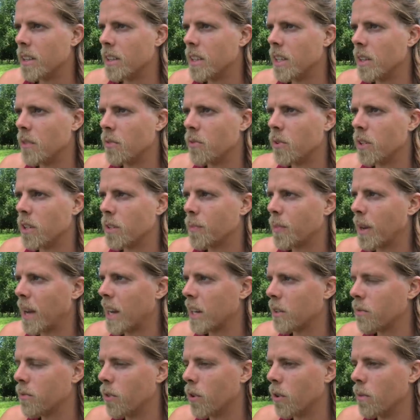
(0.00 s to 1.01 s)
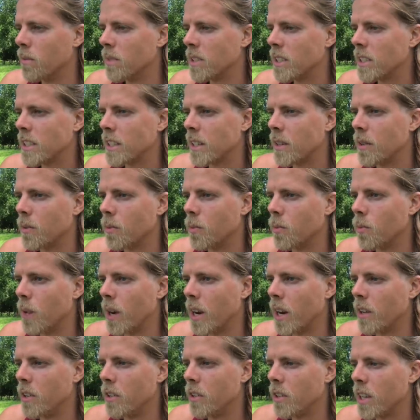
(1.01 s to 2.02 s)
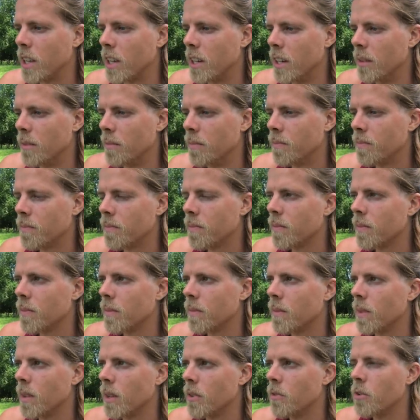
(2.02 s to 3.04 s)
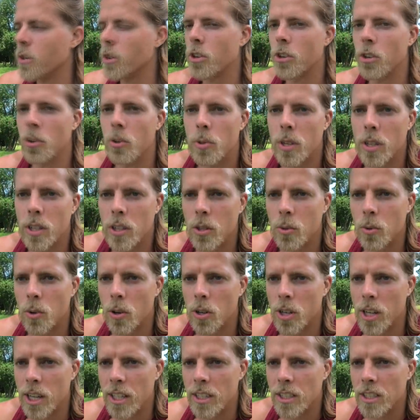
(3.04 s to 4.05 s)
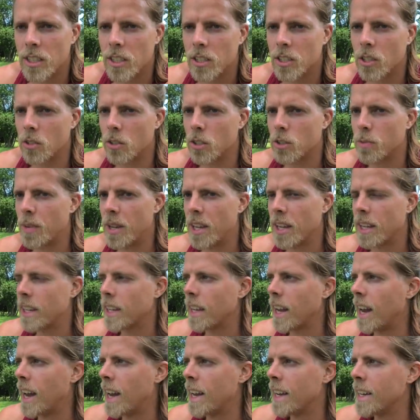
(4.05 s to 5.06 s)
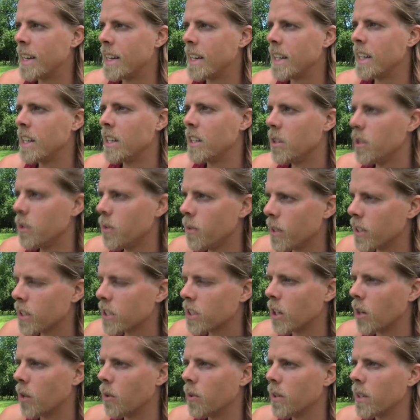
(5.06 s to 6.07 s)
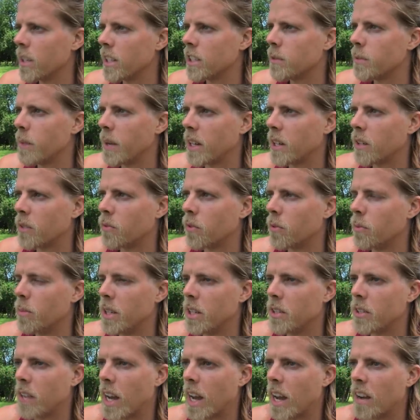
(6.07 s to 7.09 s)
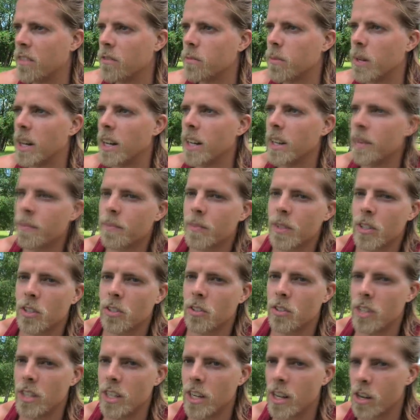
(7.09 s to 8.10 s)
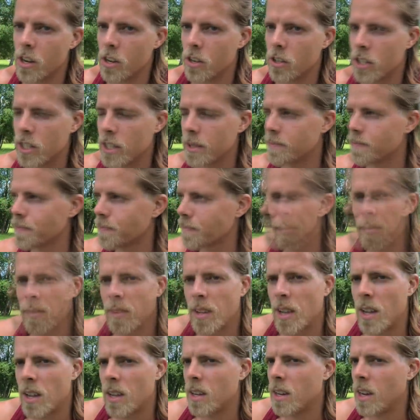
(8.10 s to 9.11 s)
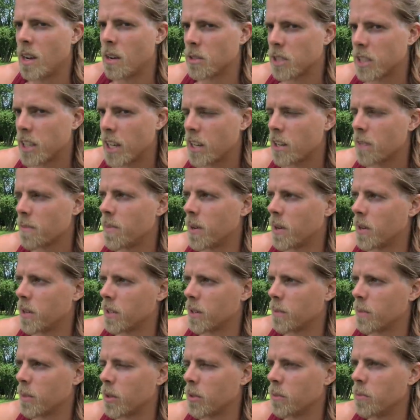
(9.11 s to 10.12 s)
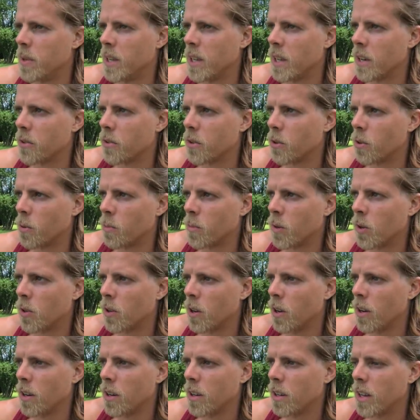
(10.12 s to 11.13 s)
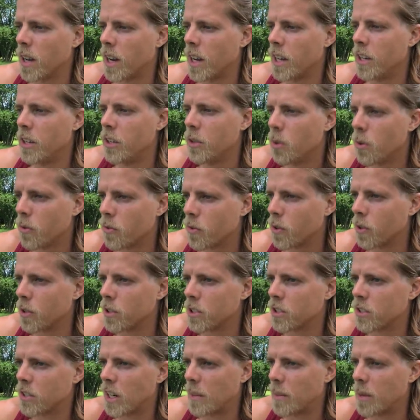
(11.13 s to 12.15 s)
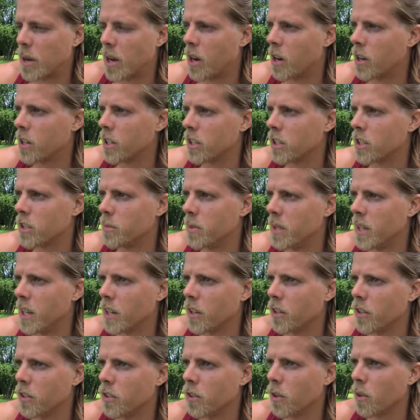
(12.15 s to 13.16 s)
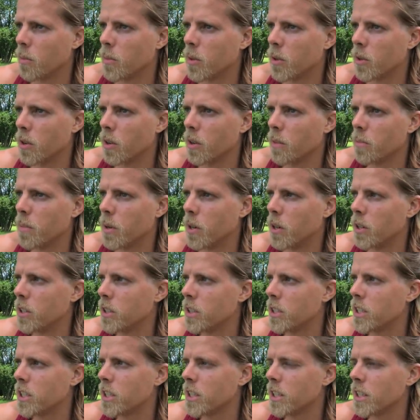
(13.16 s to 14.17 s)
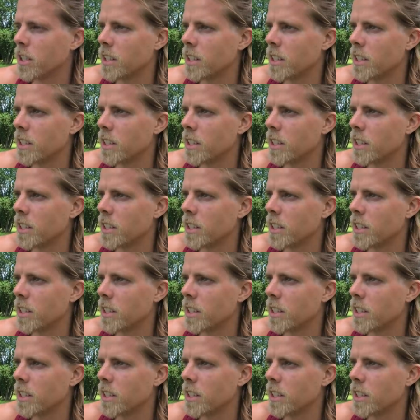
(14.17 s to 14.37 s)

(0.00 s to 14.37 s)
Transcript: different platforms, where you can recruit a new audience, so to speak, and in doing so, it's better for me to have my unique look. Now, second part about being a role model, I do of course try my hardest to be a good role model, but